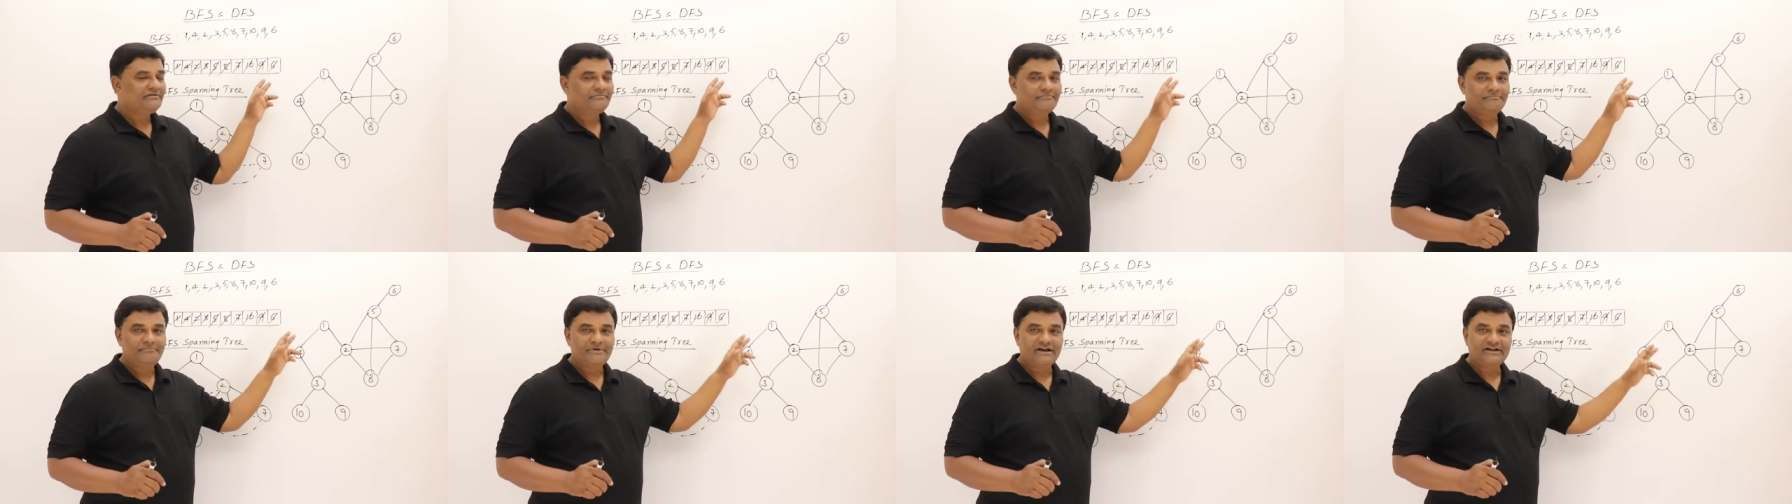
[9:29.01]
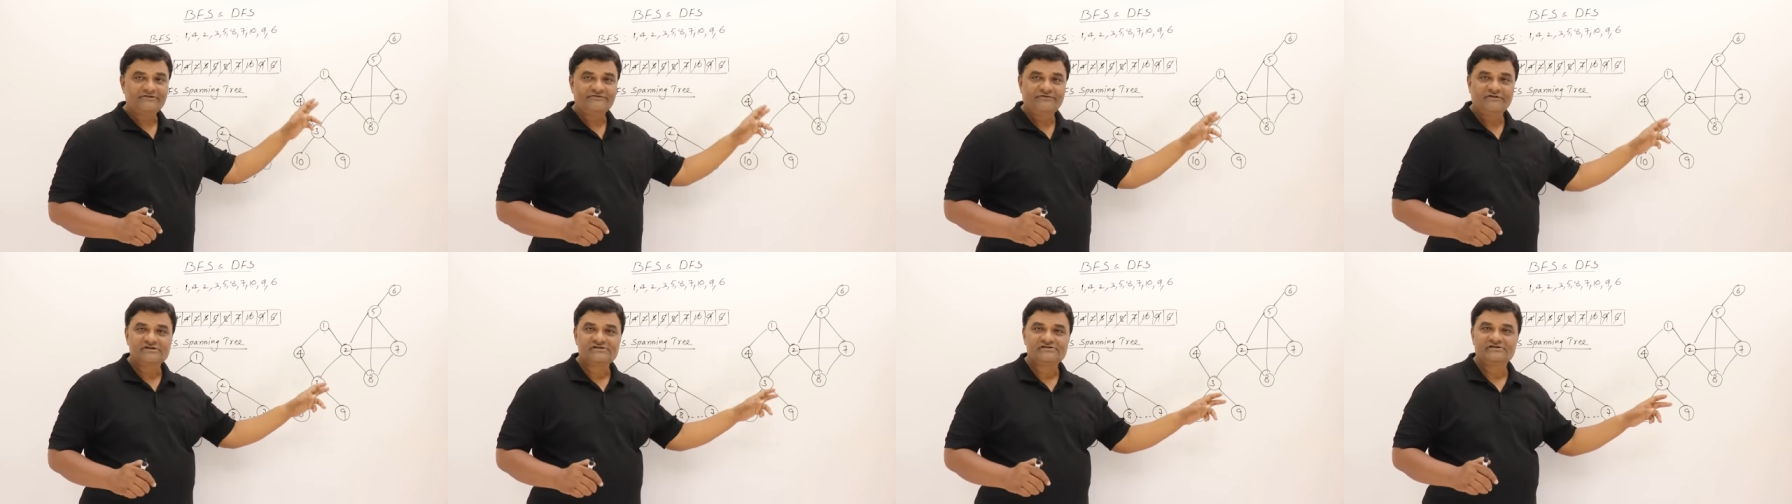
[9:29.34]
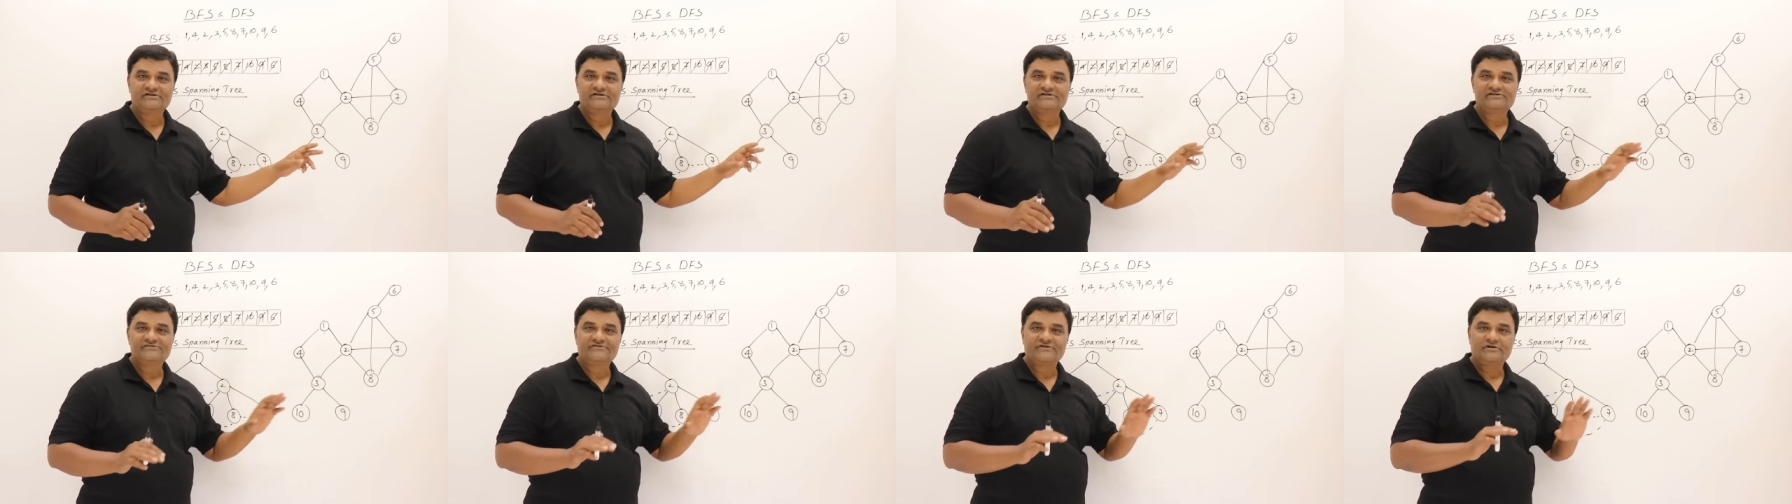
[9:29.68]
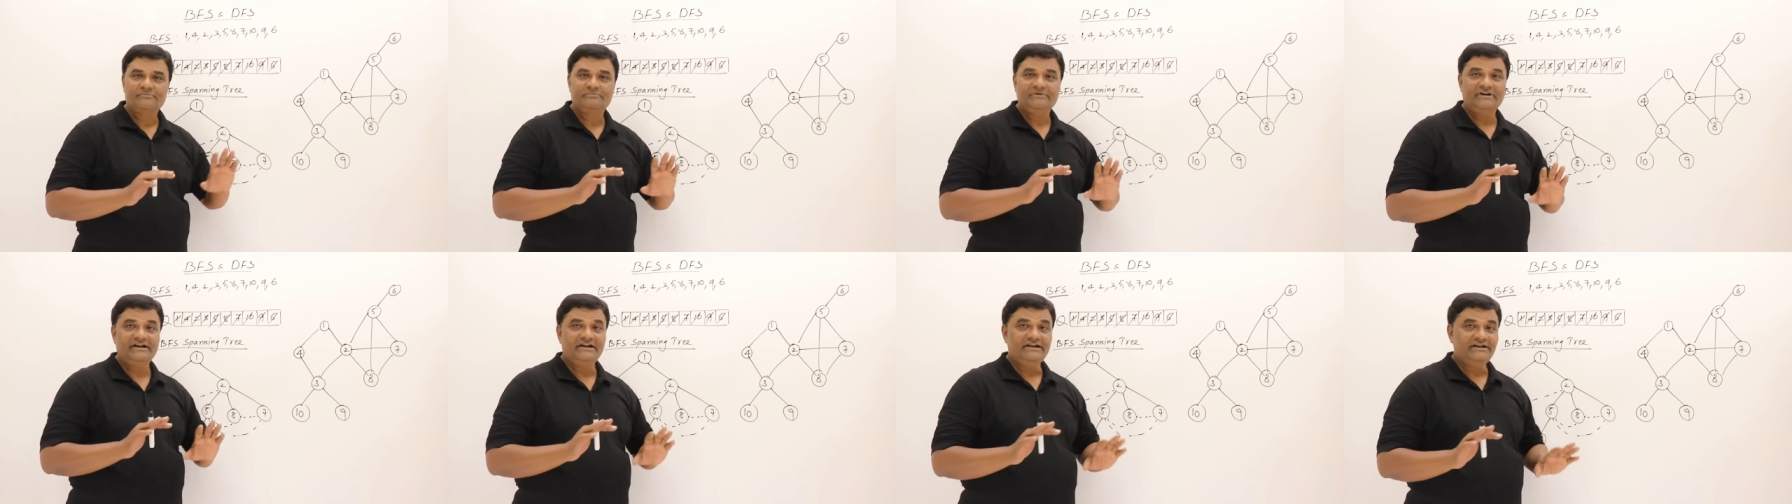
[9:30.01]
breadth first search
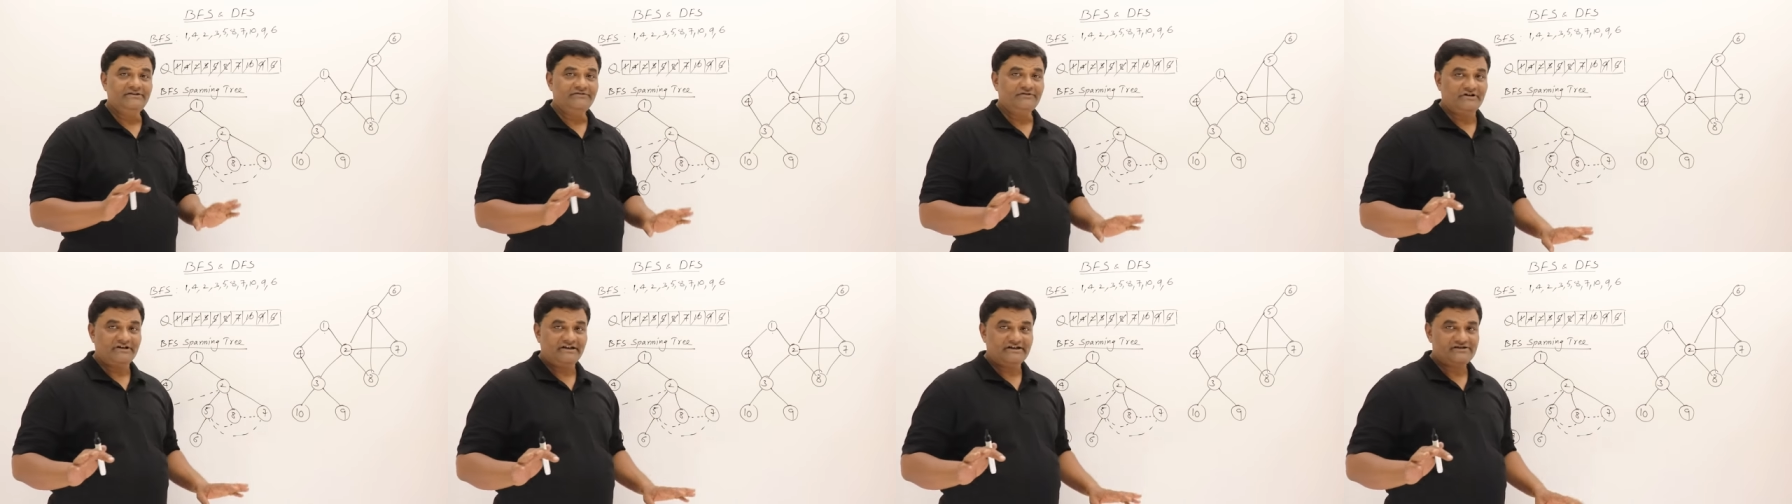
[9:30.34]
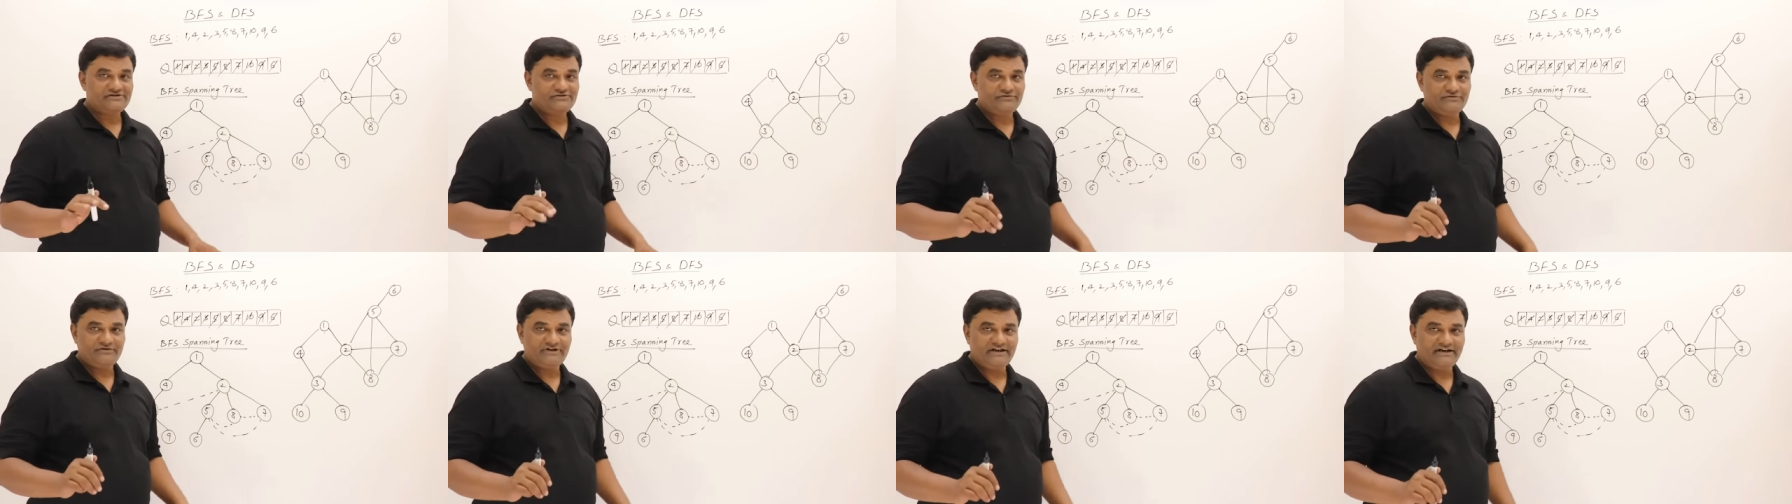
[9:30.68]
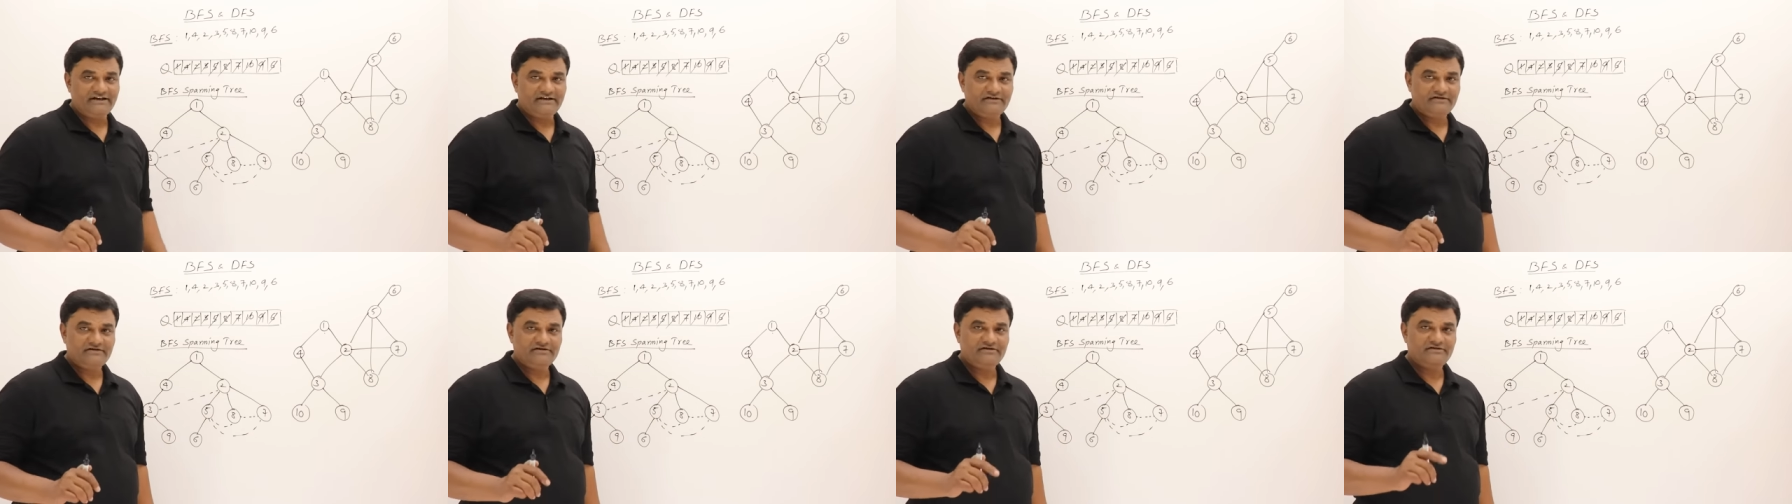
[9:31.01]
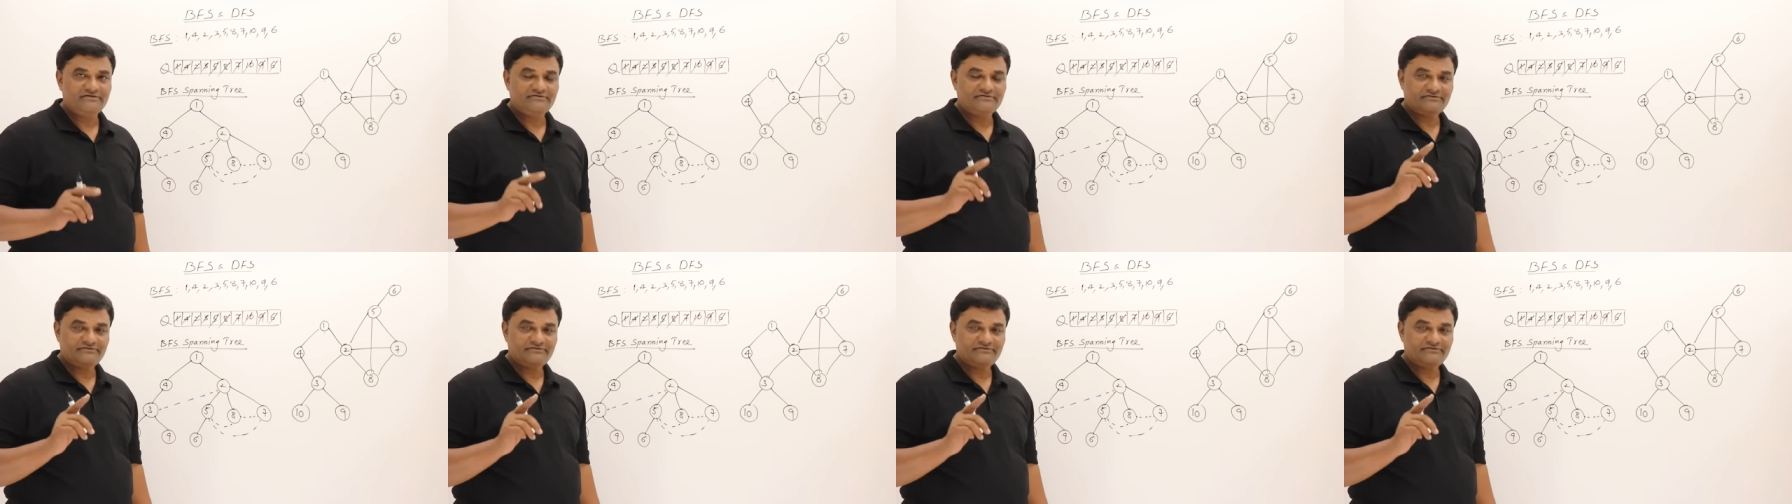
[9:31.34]
from any vertex you like.